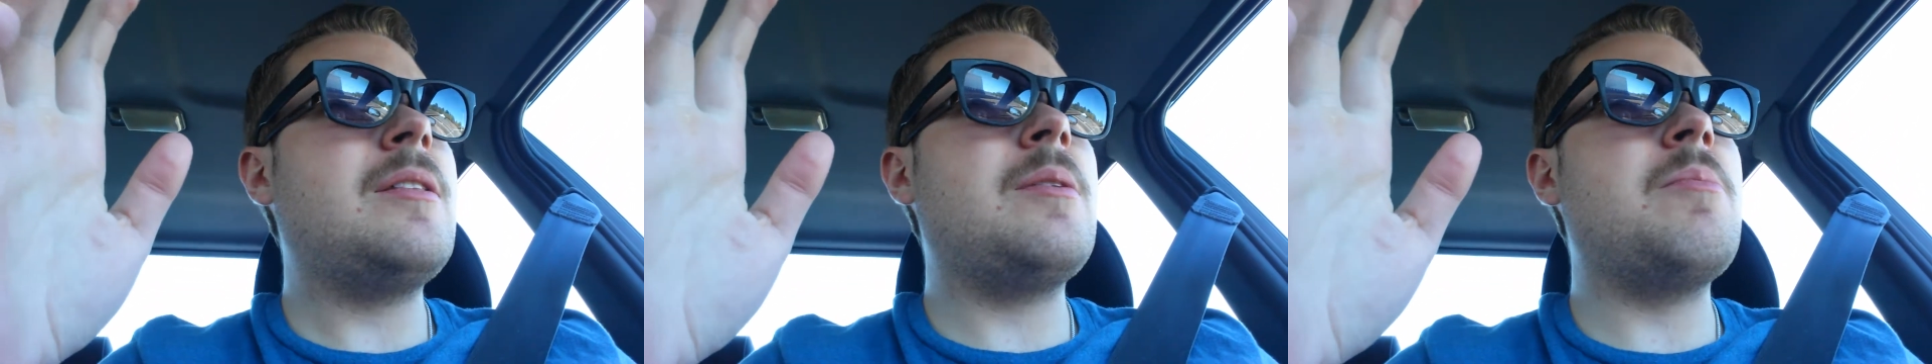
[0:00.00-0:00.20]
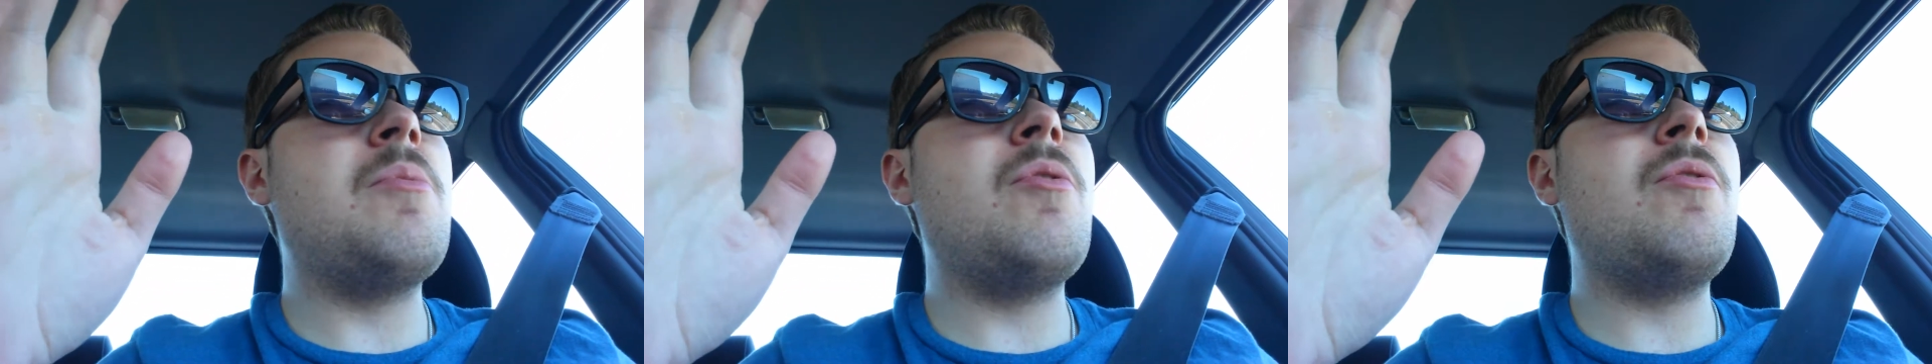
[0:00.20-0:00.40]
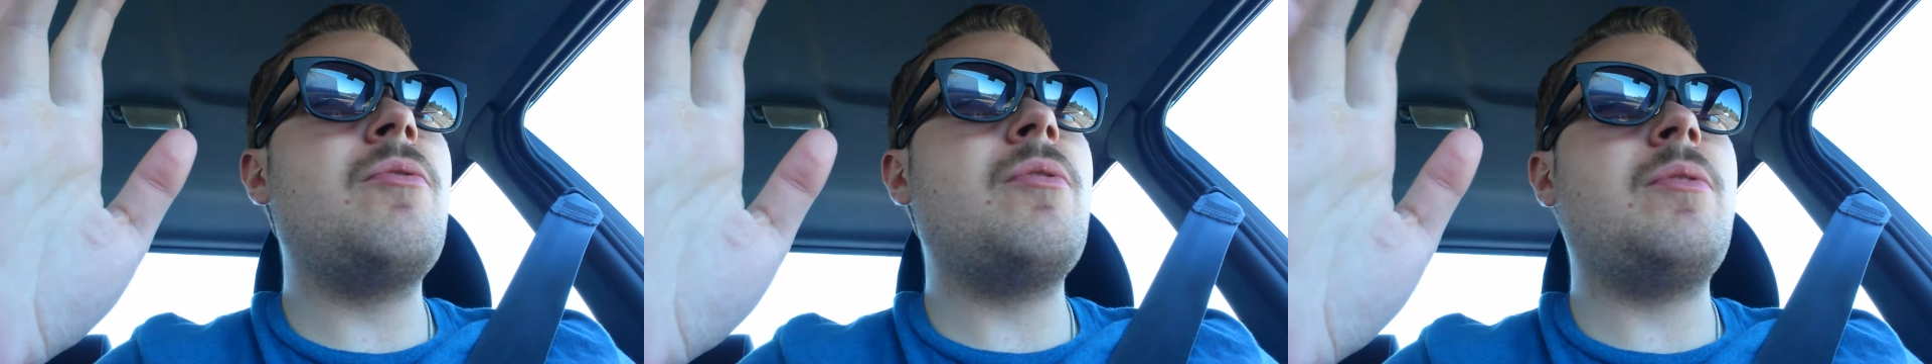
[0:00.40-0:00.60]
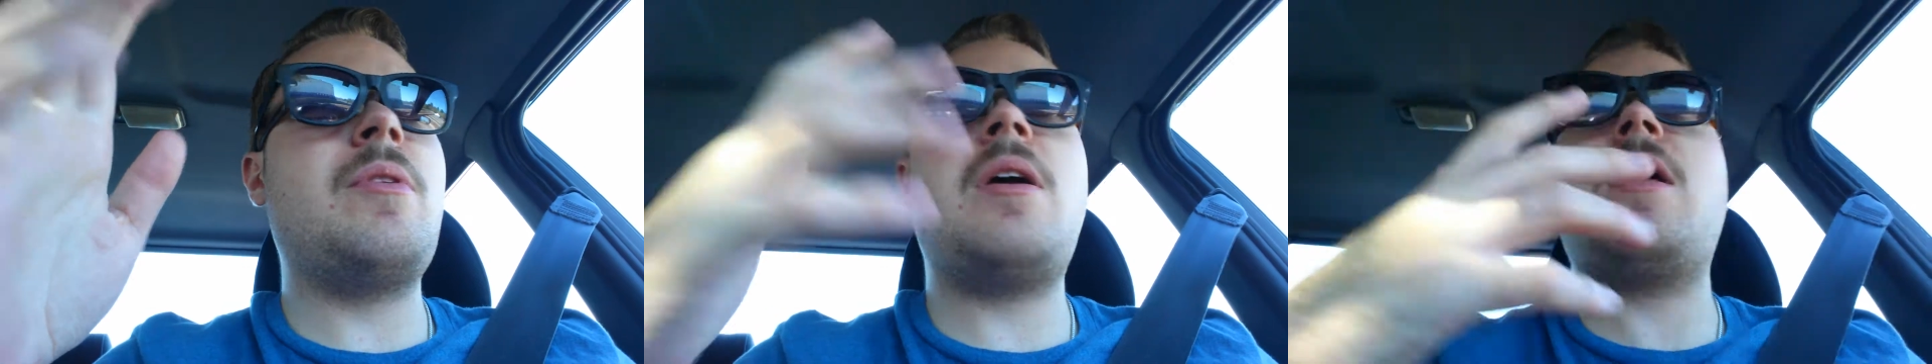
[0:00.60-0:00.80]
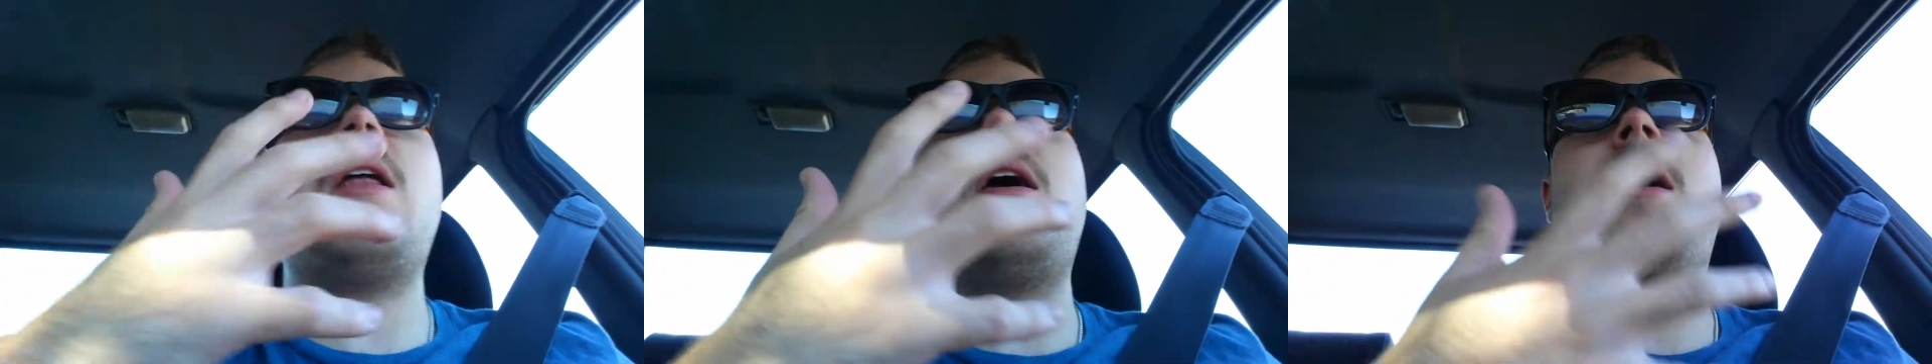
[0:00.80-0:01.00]
the movie,
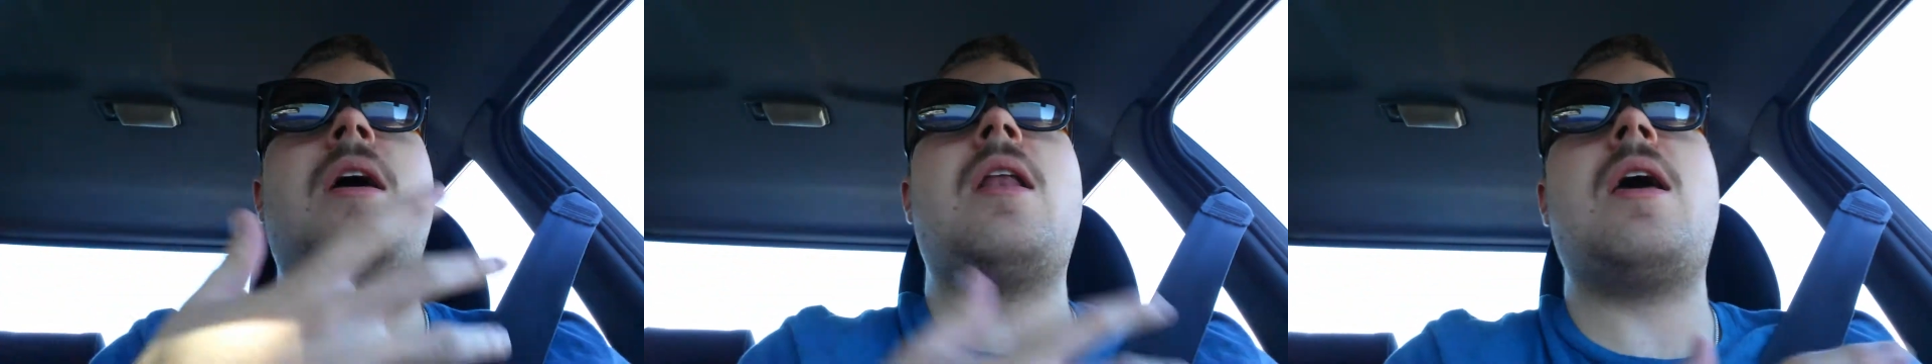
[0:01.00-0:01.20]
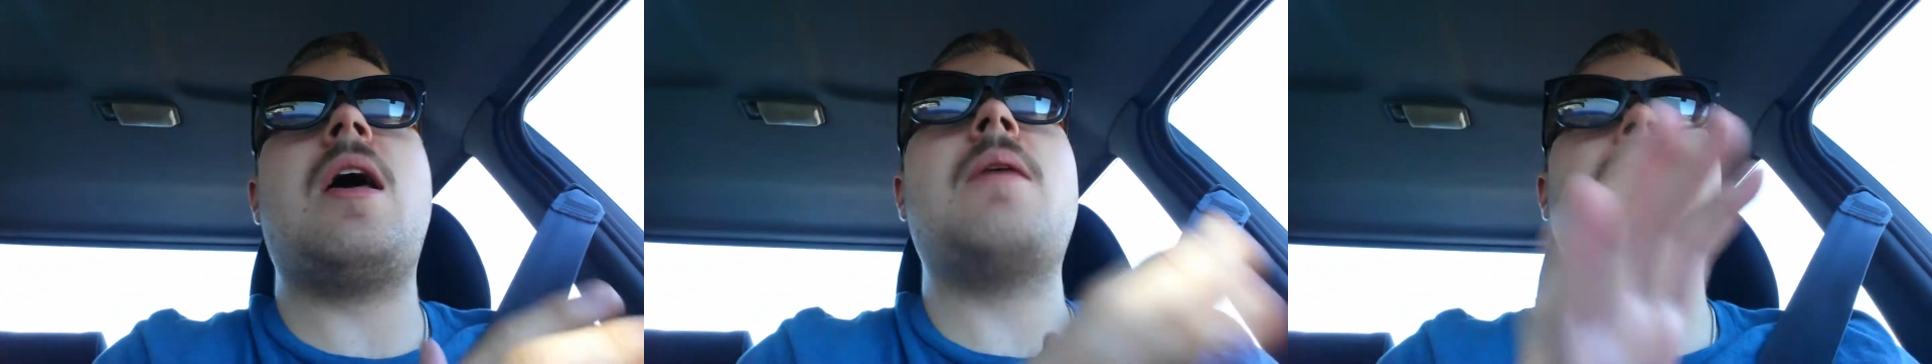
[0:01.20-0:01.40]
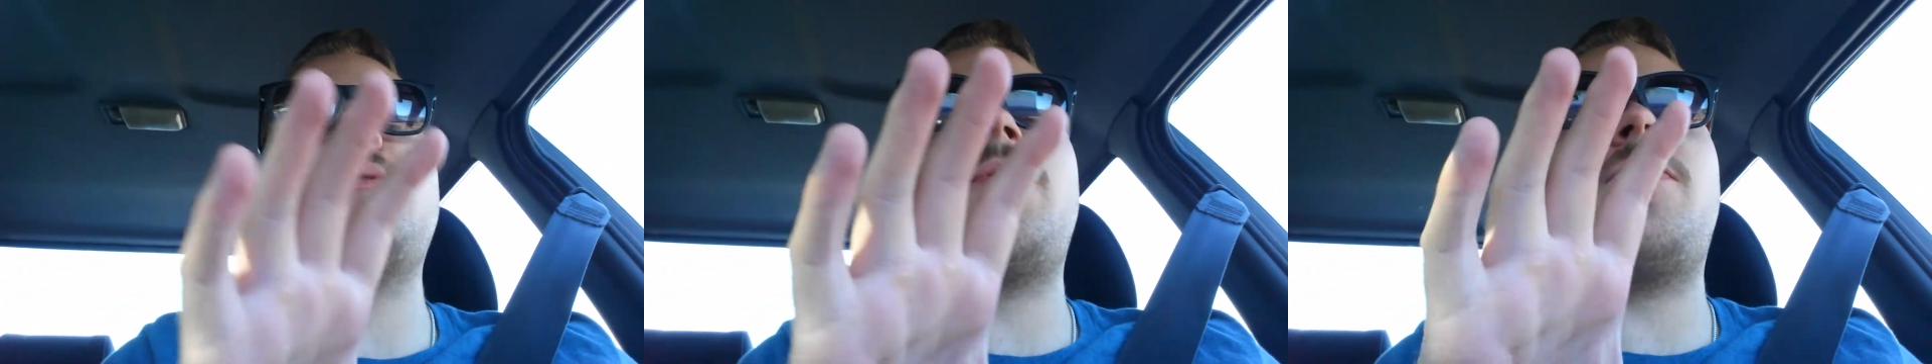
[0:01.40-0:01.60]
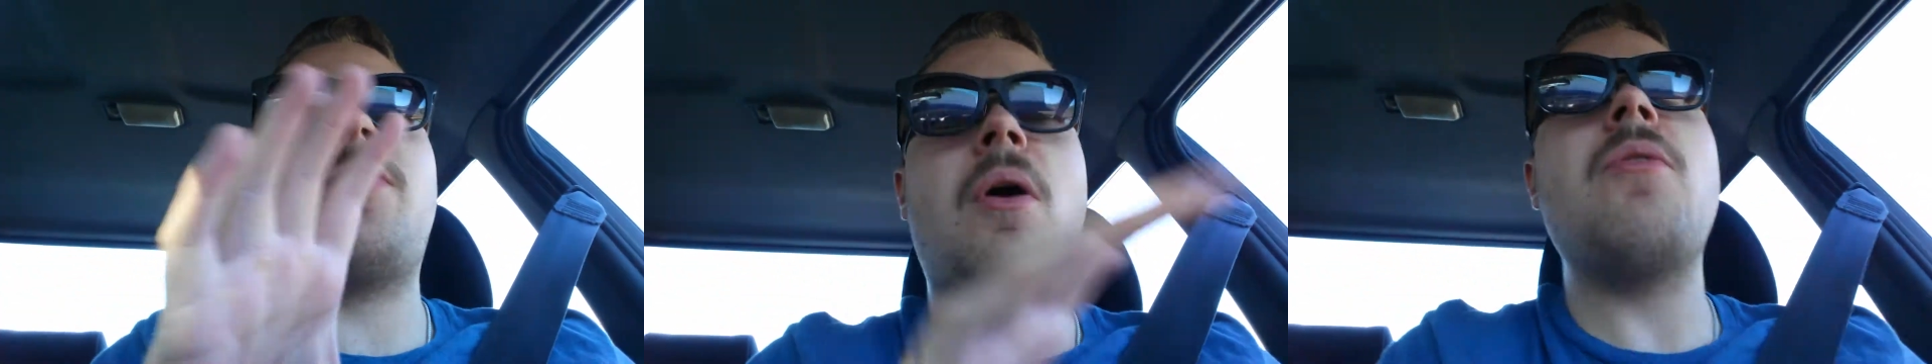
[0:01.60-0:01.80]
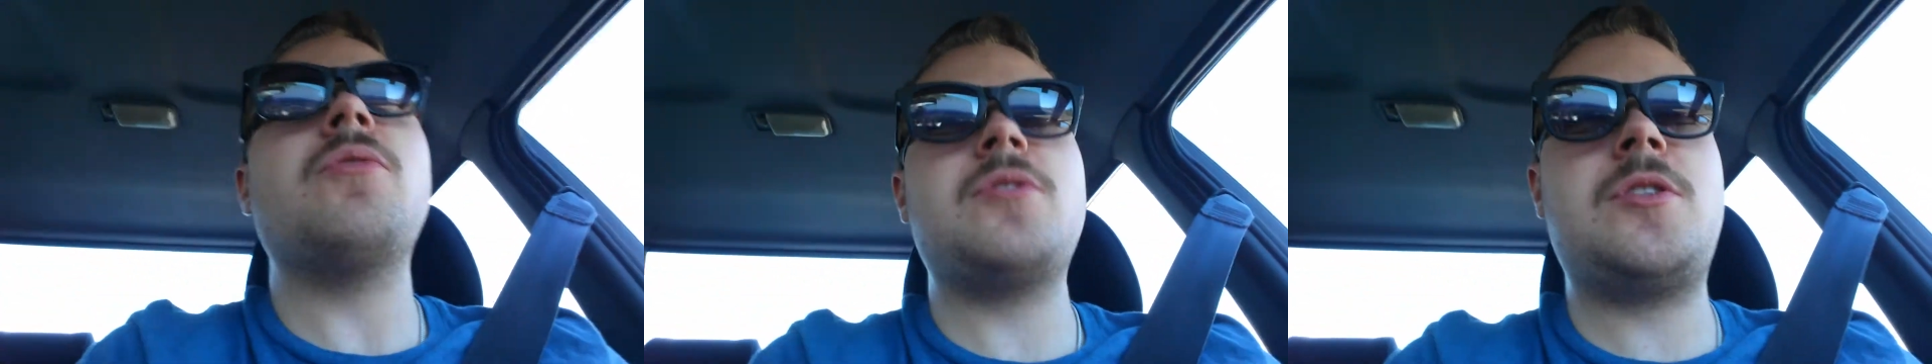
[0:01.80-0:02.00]
it helped
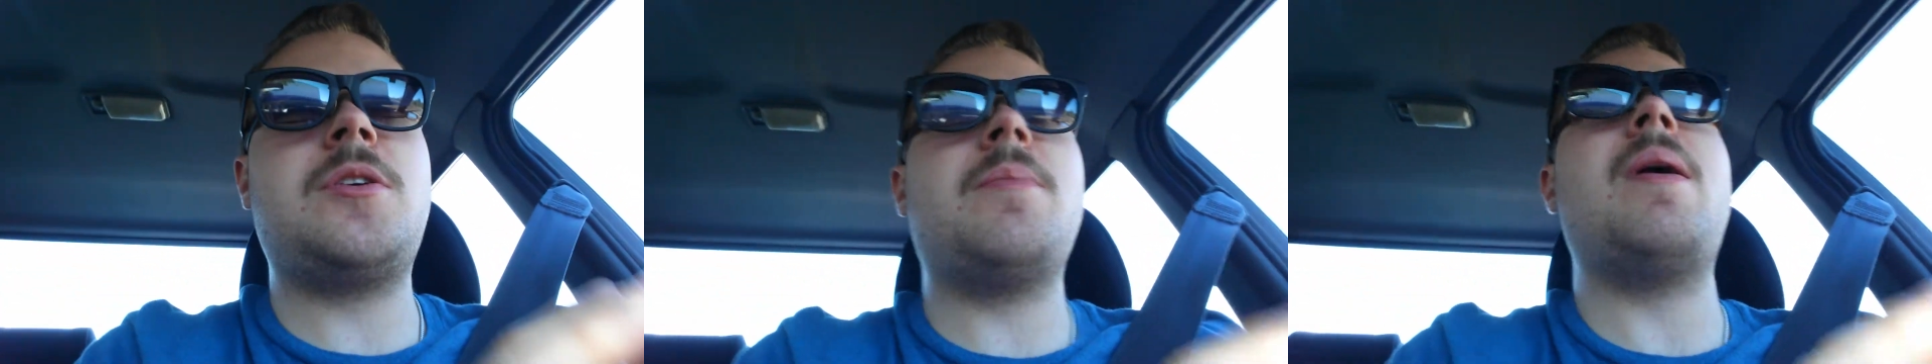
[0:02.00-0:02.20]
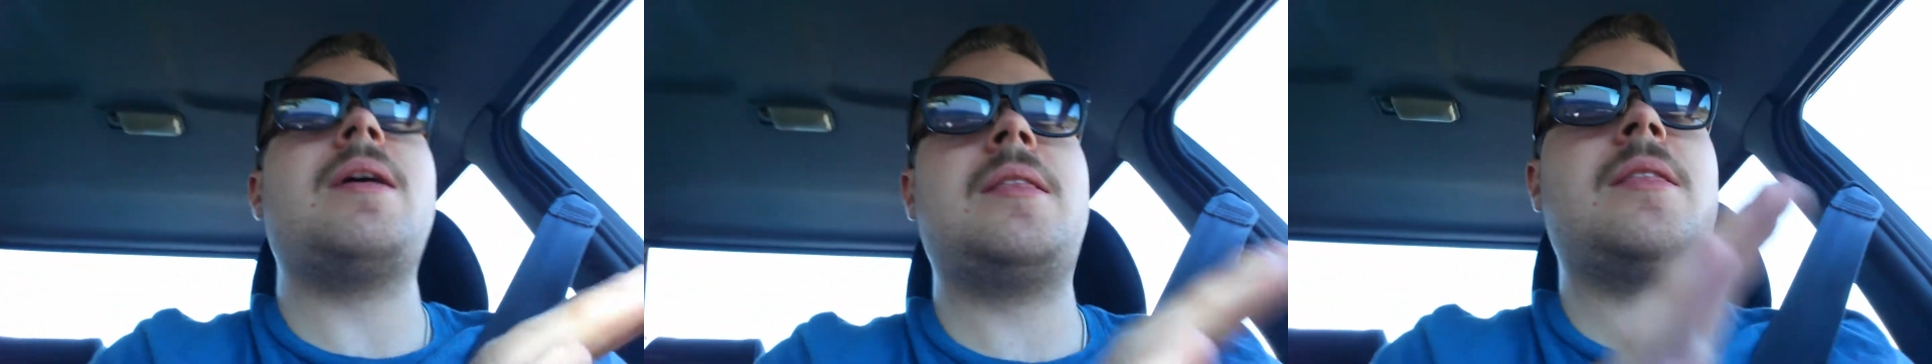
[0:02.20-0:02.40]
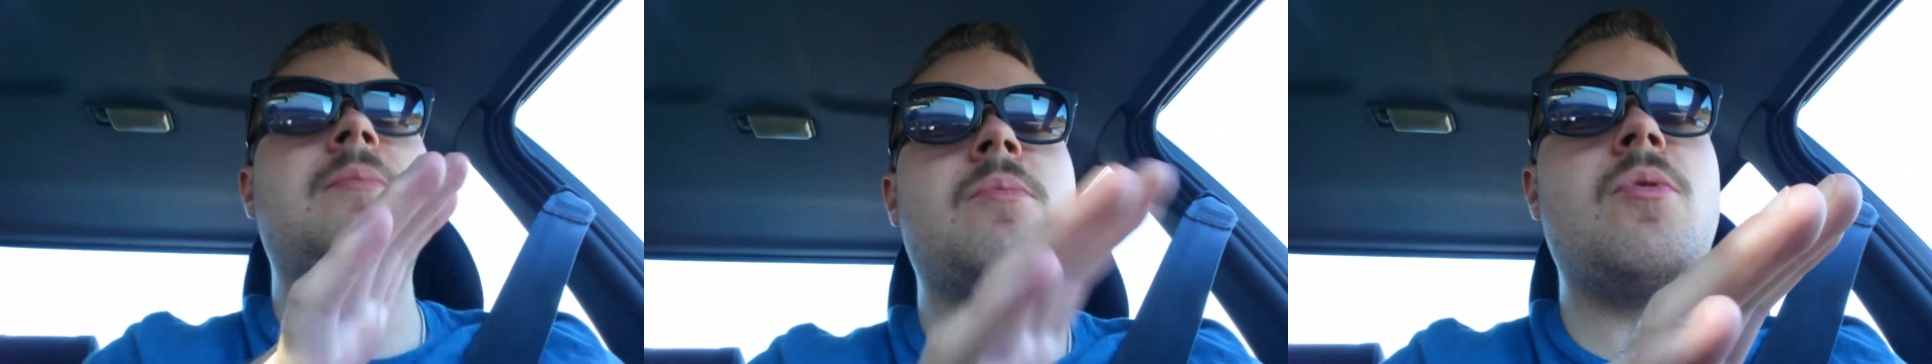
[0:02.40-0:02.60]
further cement the